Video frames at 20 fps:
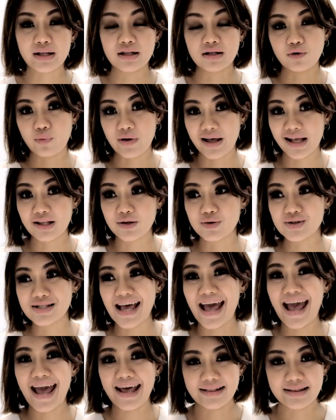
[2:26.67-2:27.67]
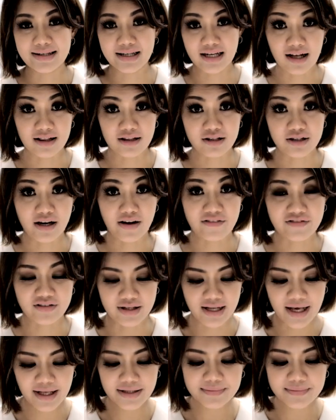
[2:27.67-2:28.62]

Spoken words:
the values and the color after that.